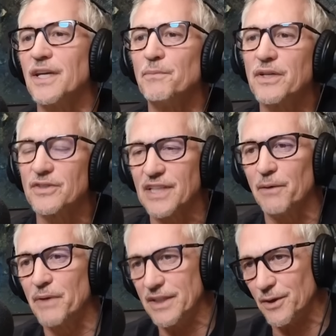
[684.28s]
it because
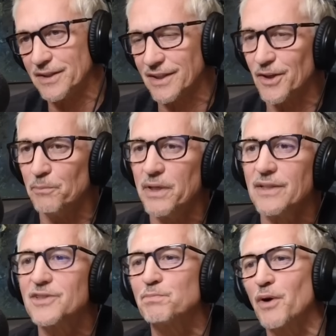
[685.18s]
that meant you had to go and
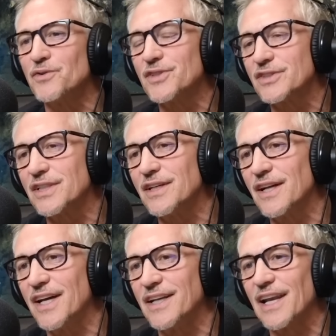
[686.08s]
meet the sponsors in a
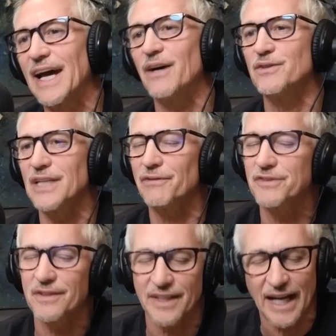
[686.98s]
in a lounge
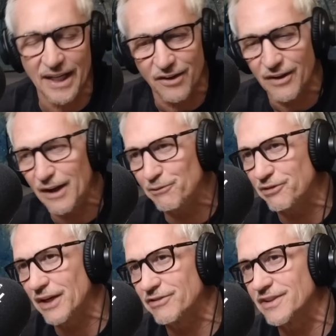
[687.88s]
after and hang around
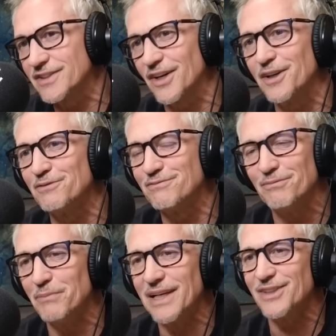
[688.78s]
forever and sign
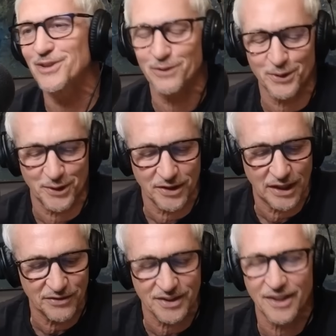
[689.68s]
millions of
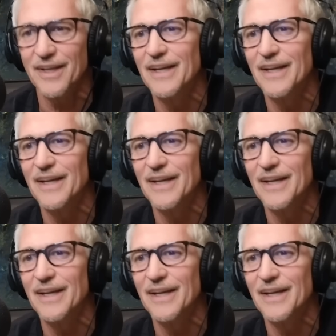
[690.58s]
autographs. So.